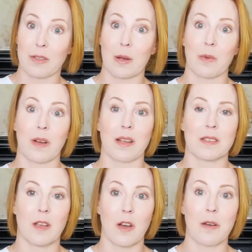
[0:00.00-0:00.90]
They
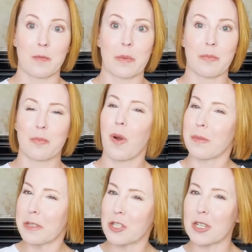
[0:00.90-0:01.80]
realized, oh, we
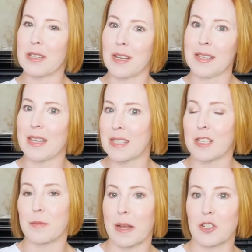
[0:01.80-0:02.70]
probably should have done this
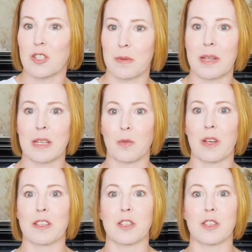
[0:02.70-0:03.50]
inspection to begin with,